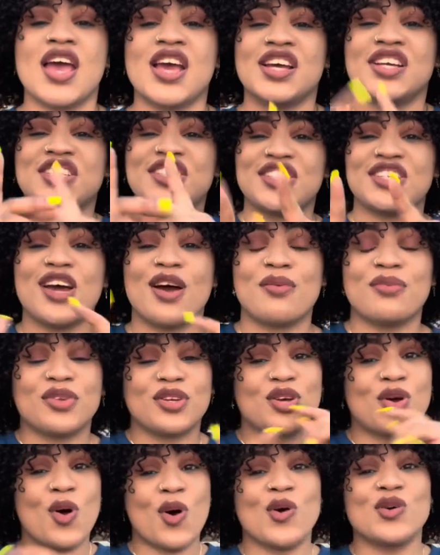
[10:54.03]
Shop,
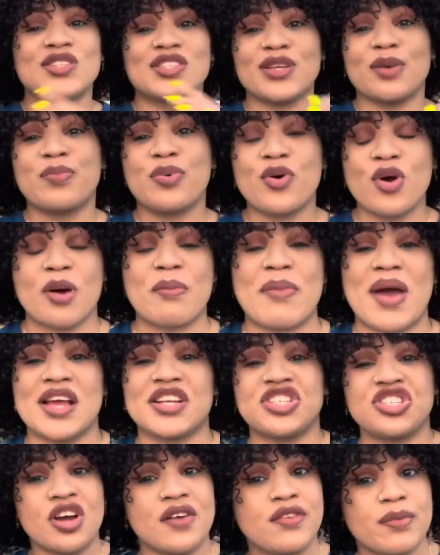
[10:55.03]
go support my
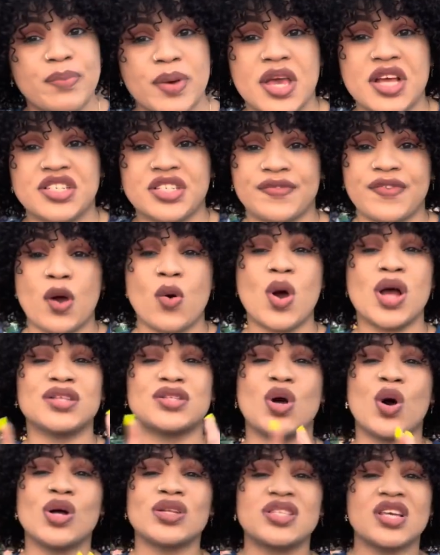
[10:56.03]
travel page. If you want
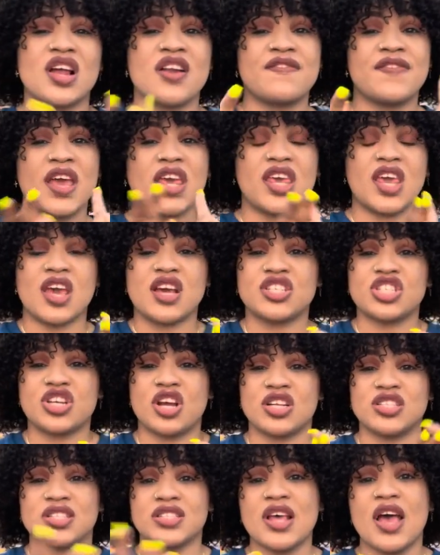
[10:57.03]
hotel,
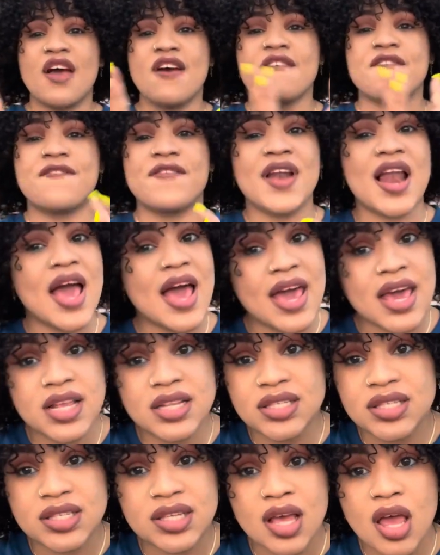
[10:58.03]
vacations,
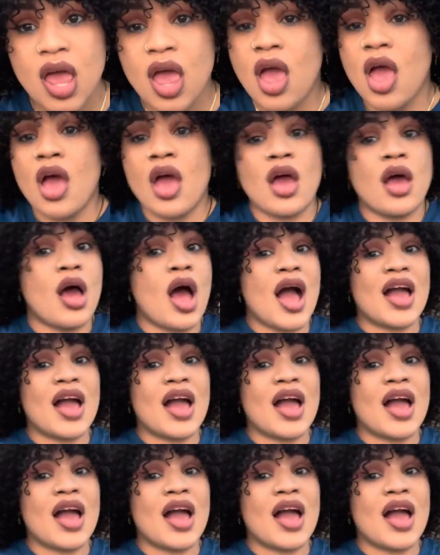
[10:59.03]
flights, a